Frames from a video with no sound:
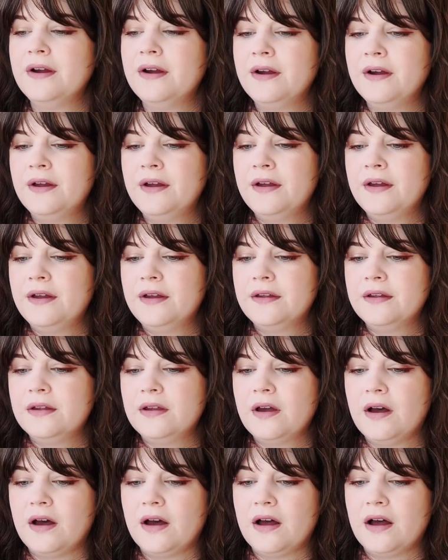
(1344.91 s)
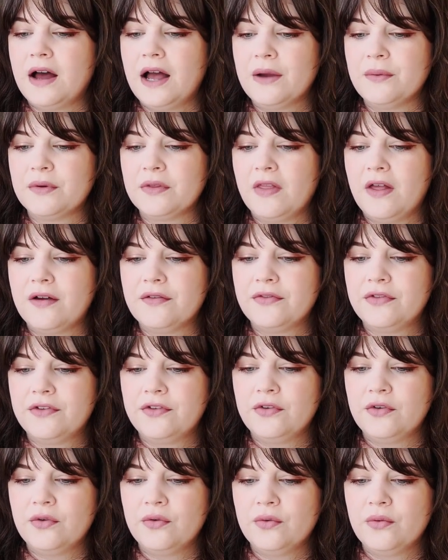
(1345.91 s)
uh, I would love
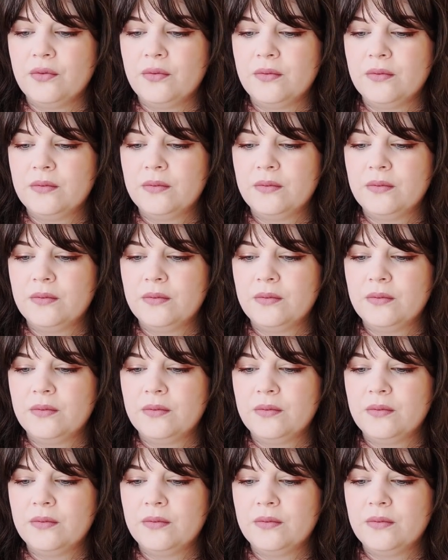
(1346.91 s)
to